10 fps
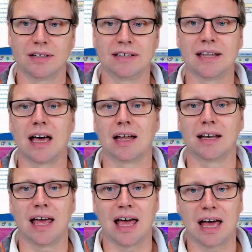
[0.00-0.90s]
that
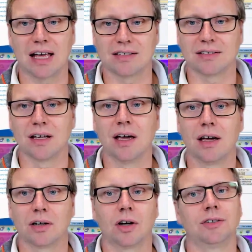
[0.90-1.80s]
has
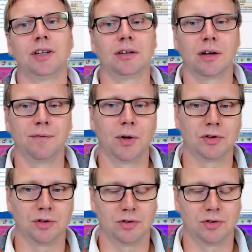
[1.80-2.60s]
content conversions